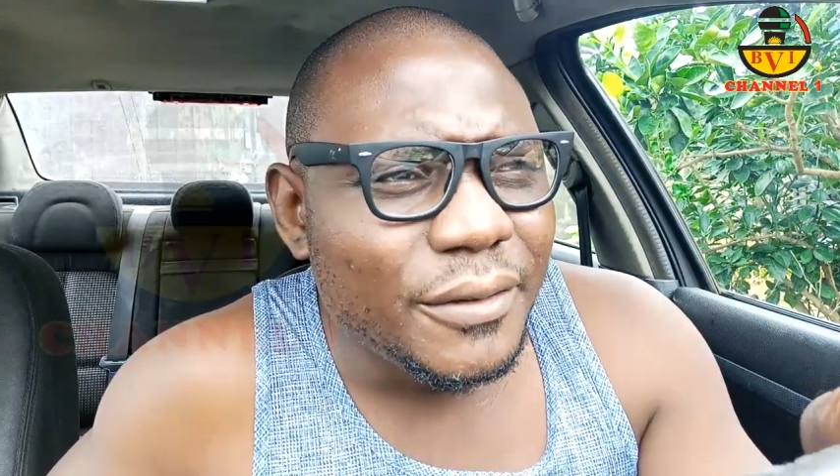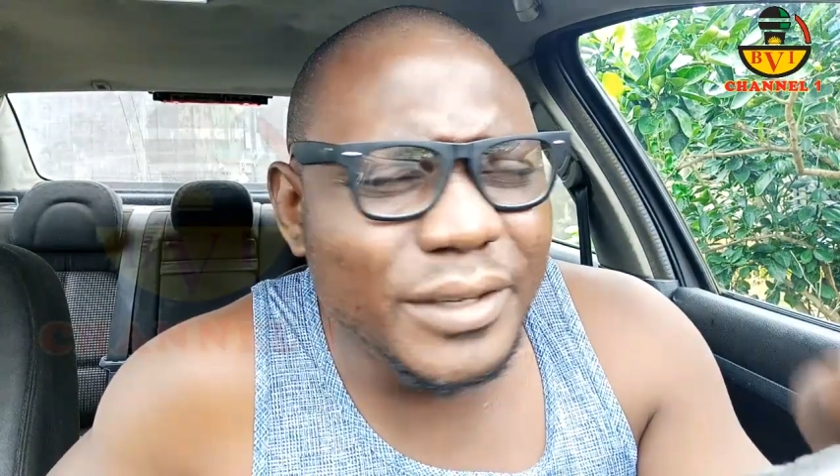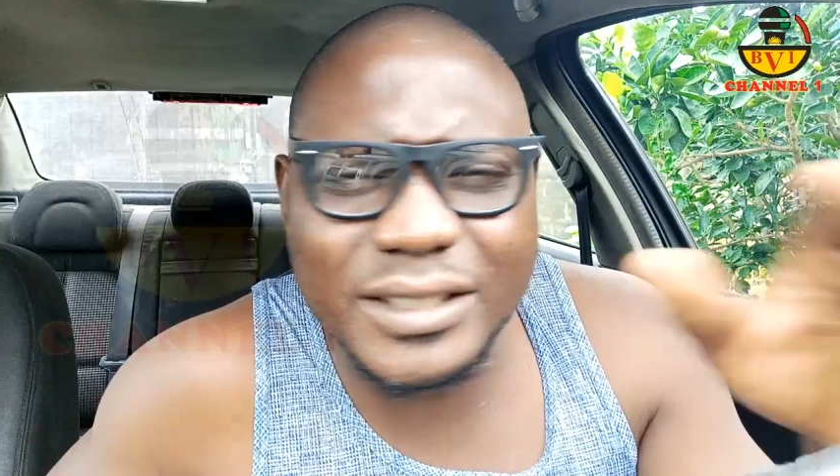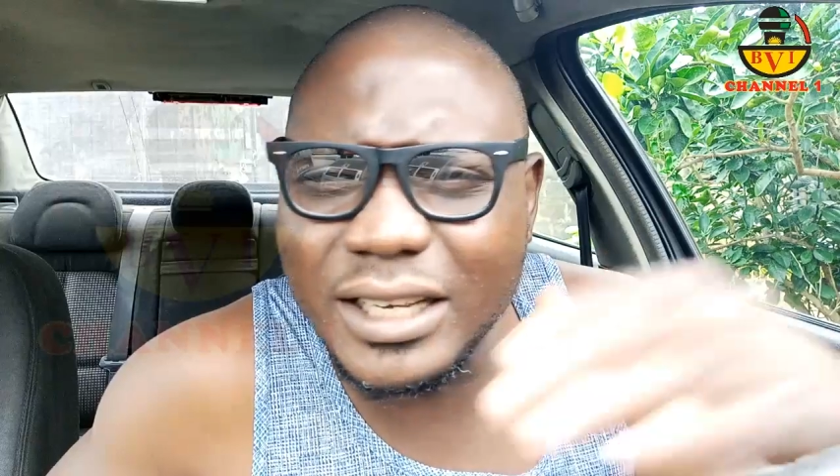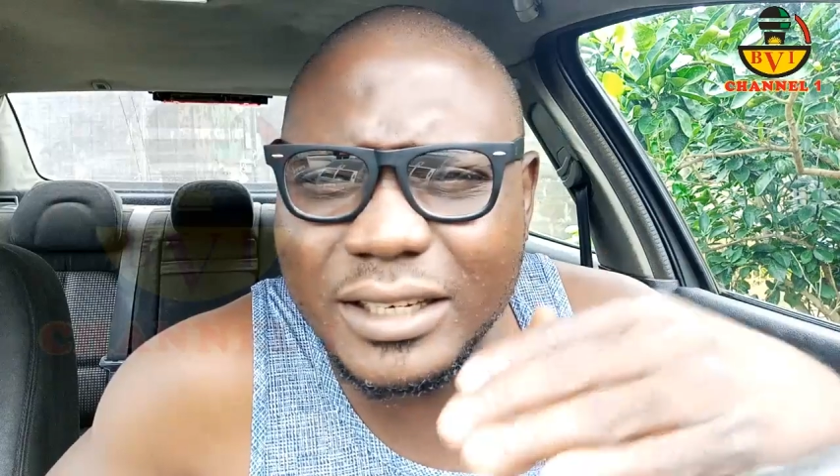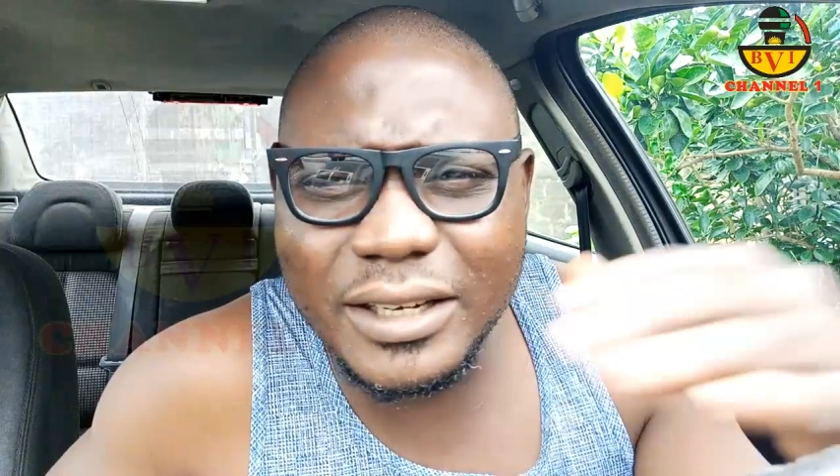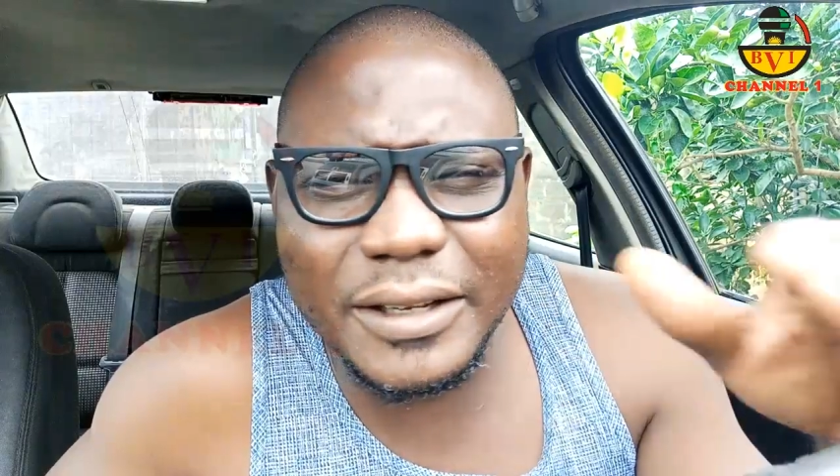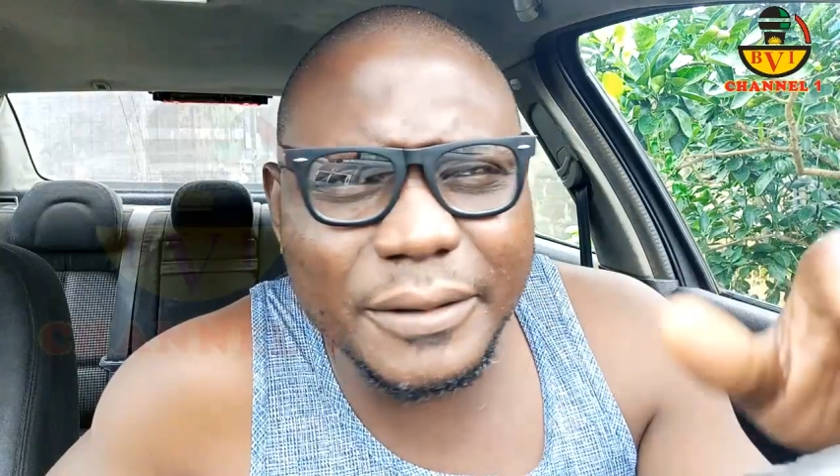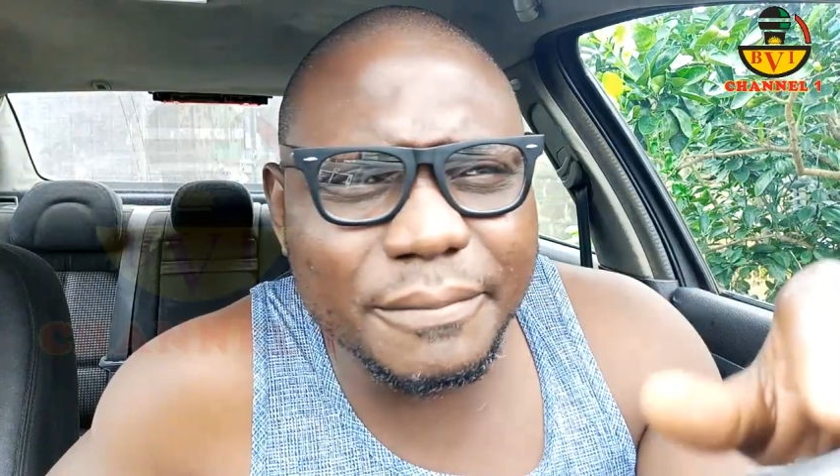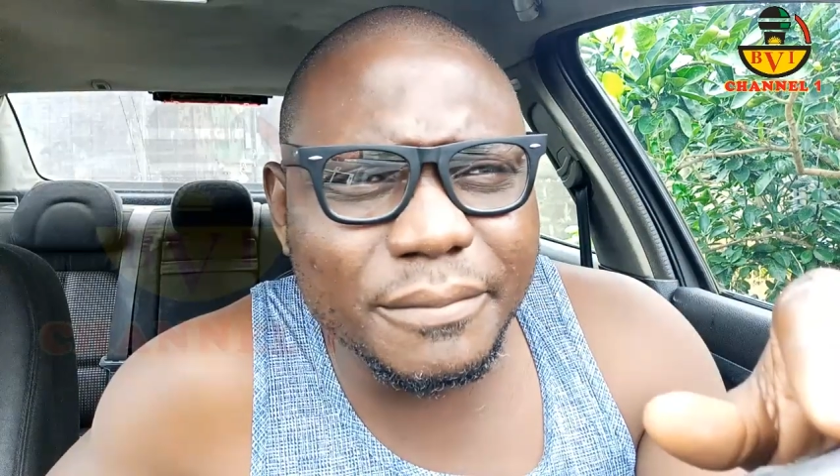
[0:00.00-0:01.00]

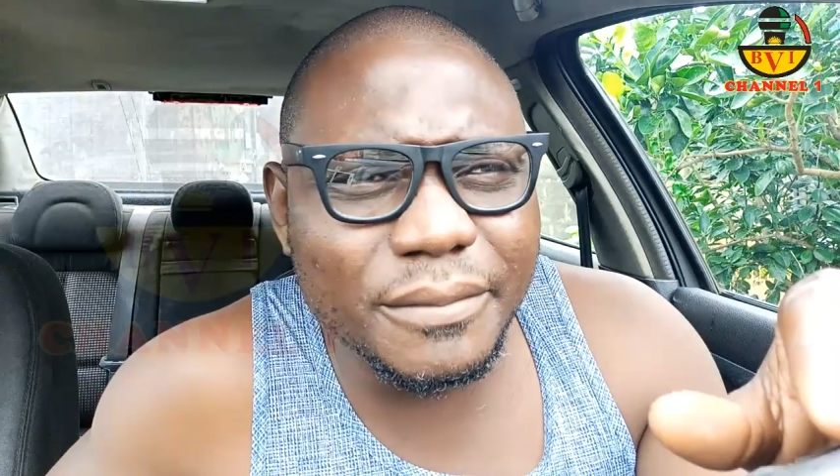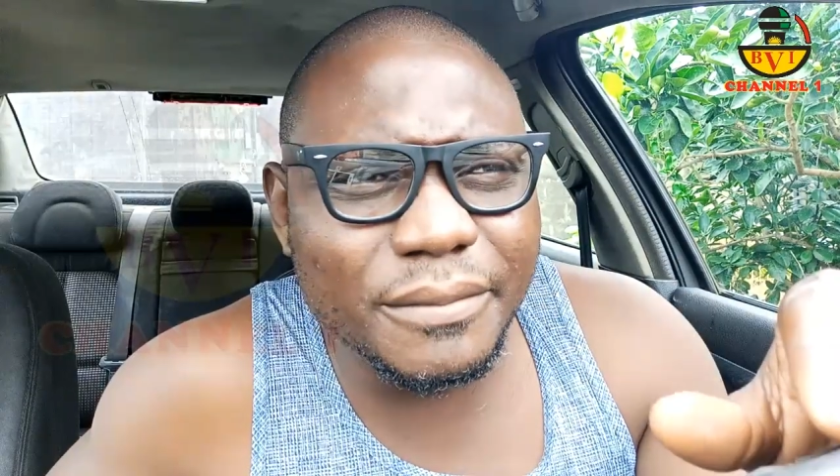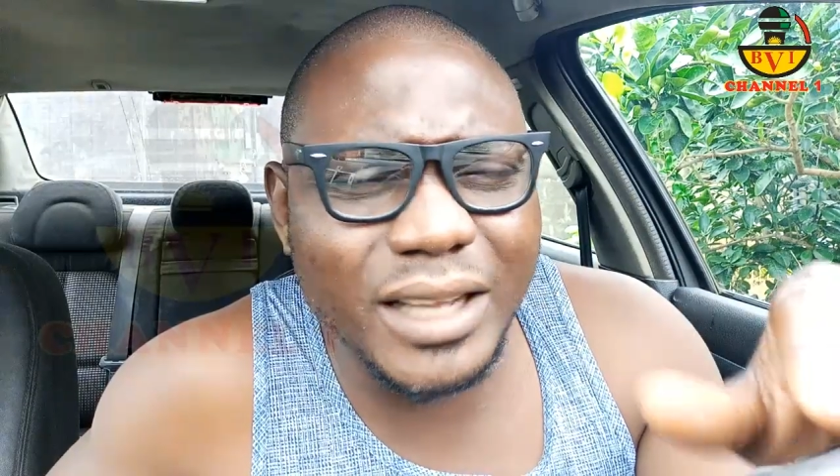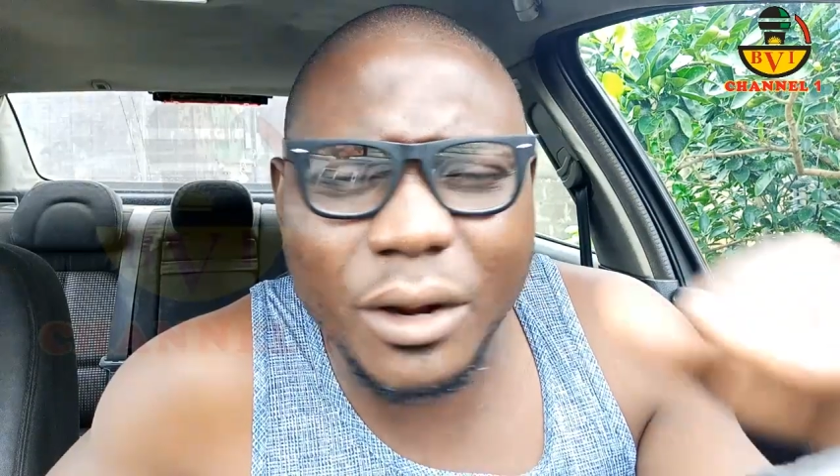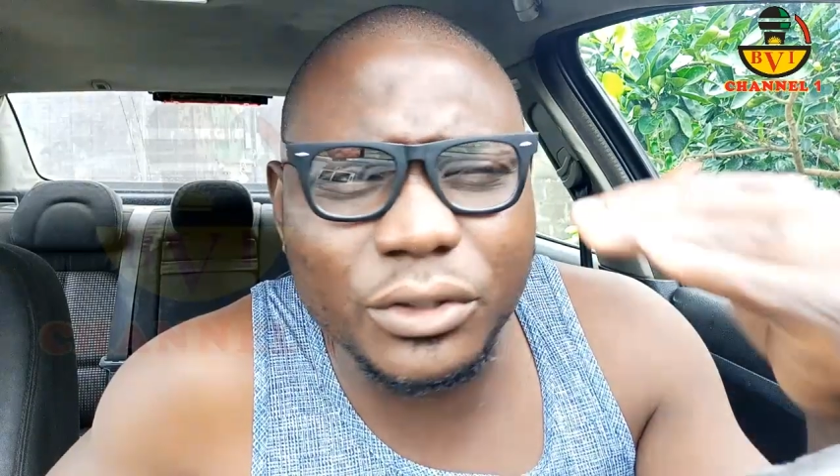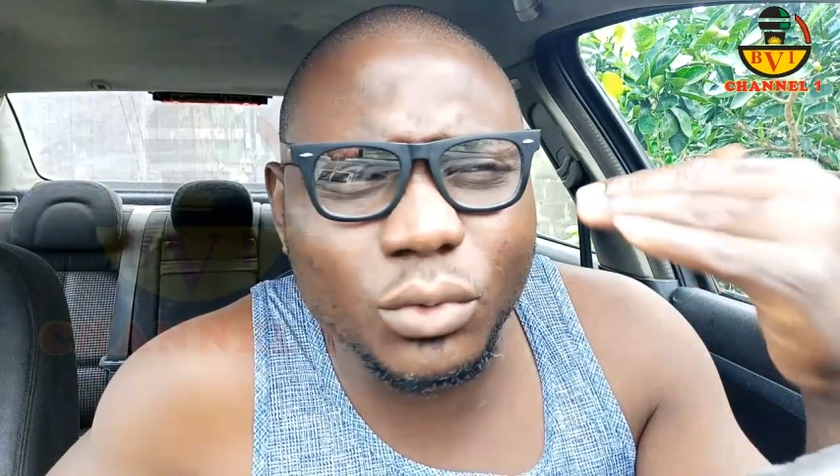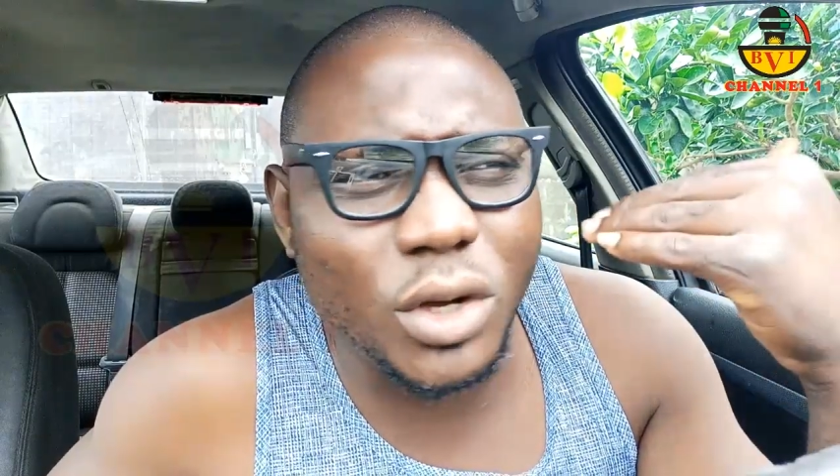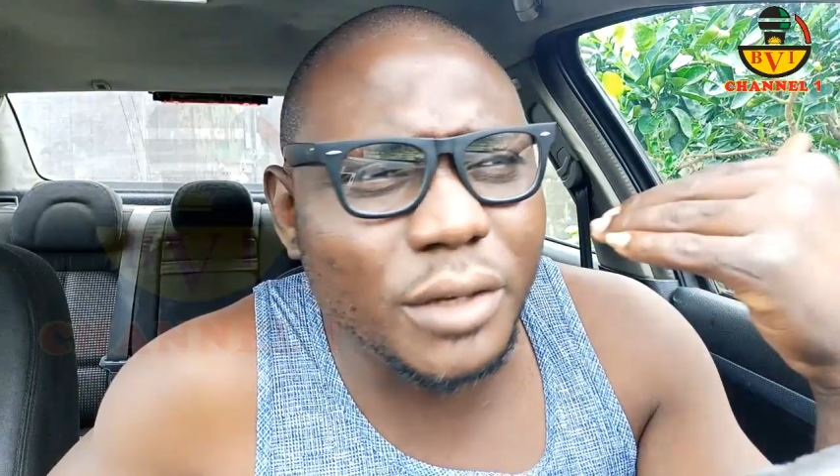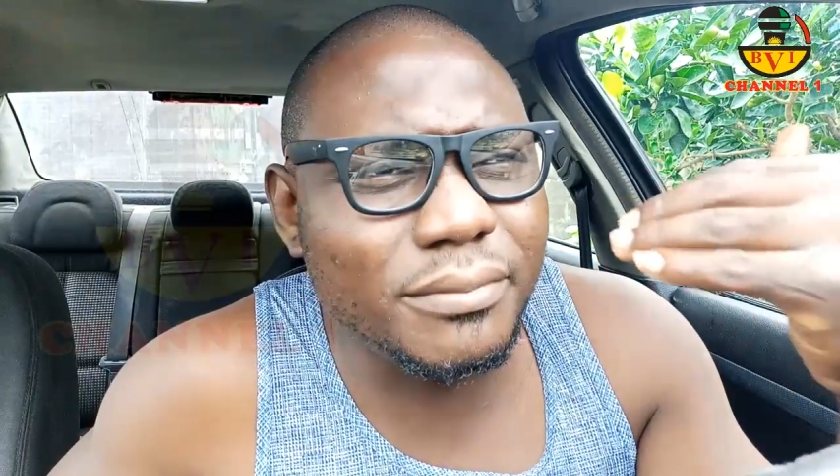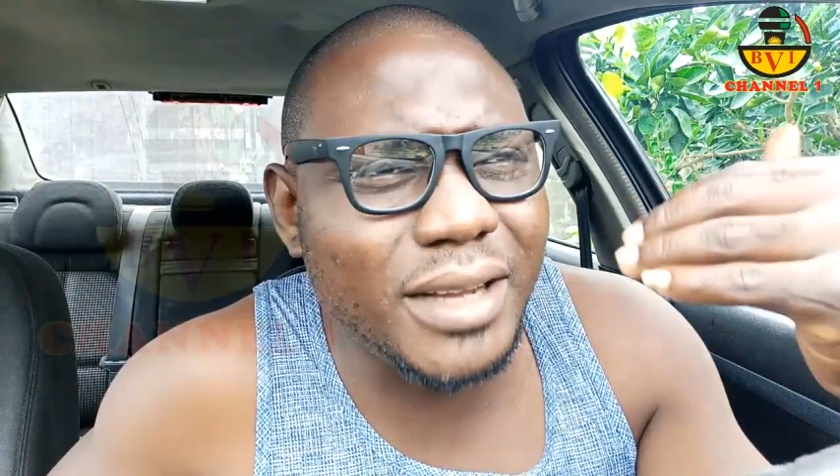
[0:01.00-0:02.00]
Recently, there was
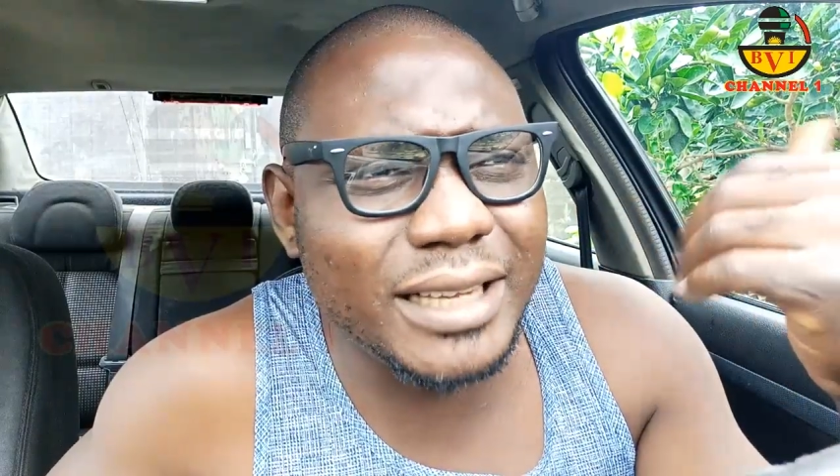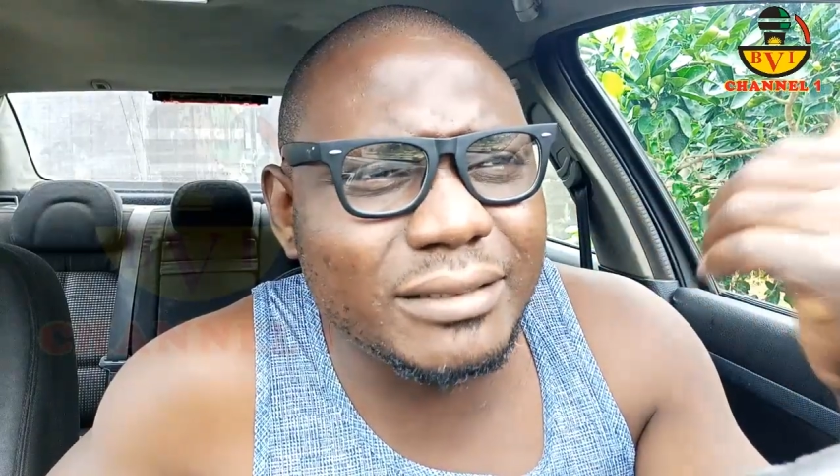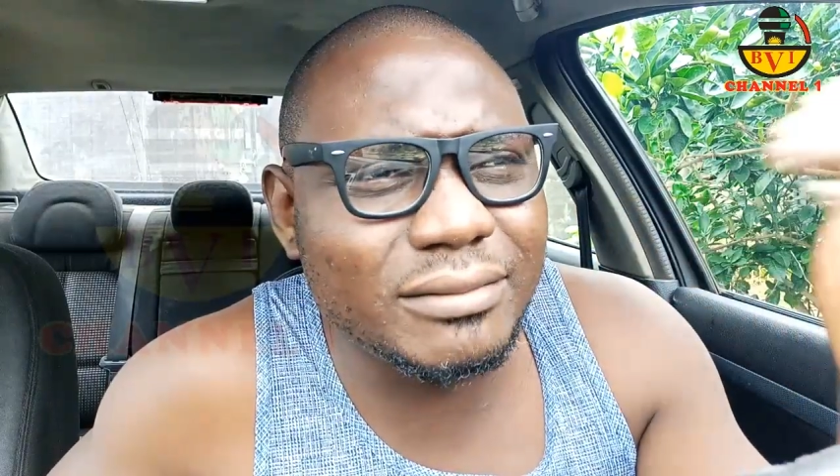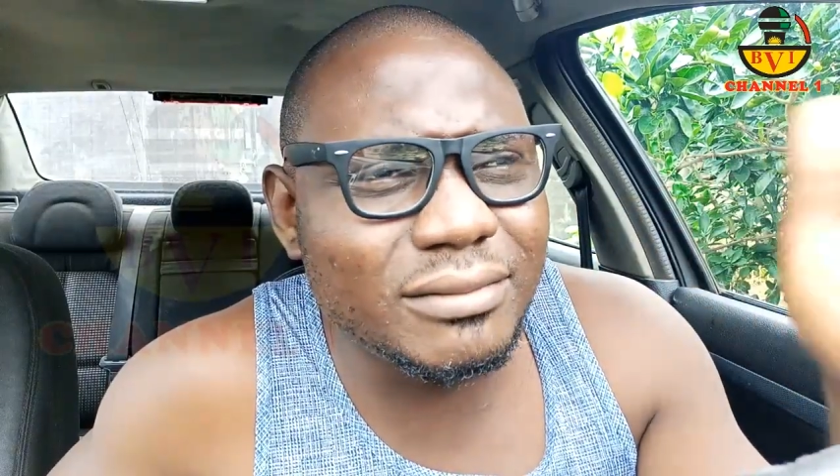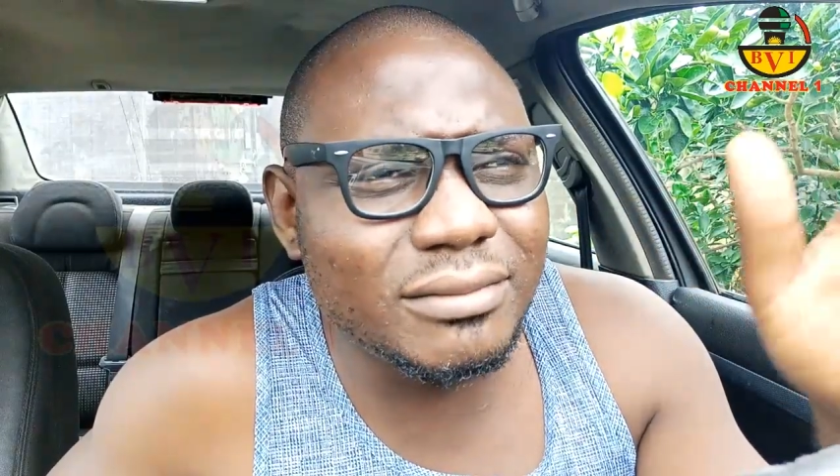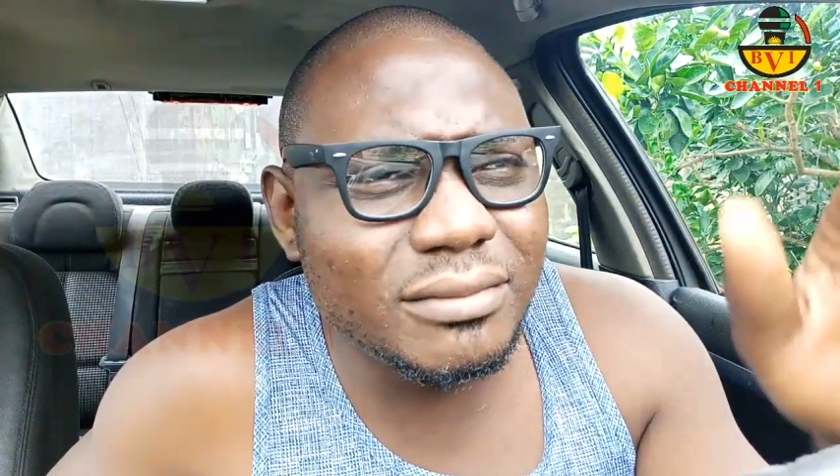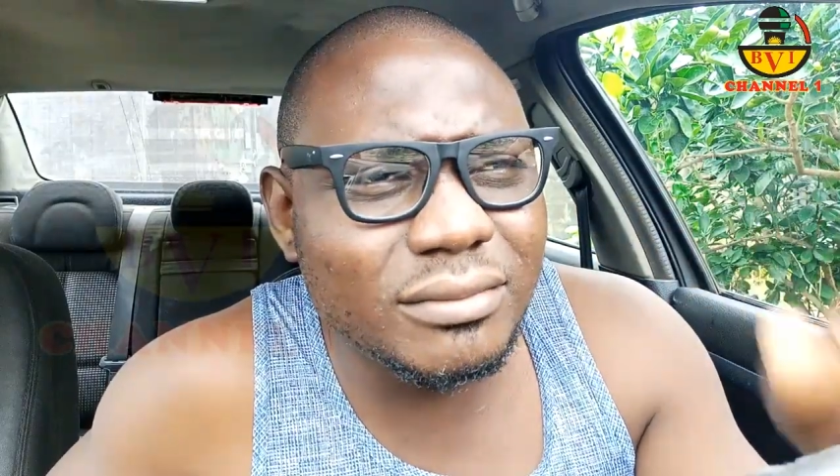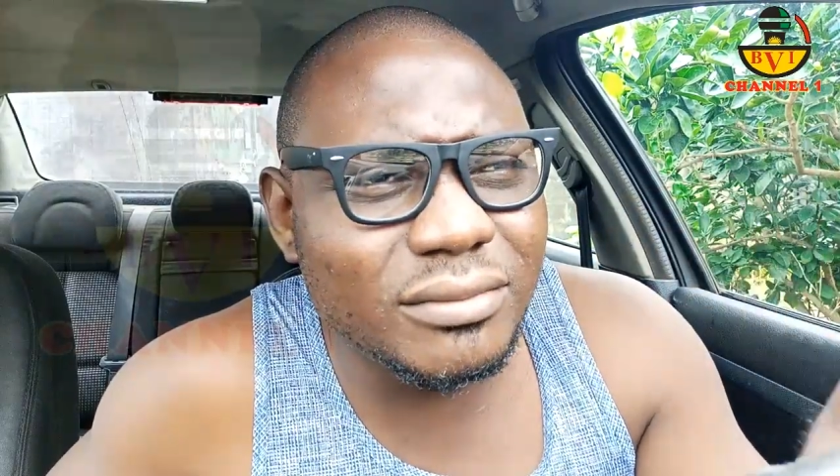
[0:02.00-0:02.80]
one man,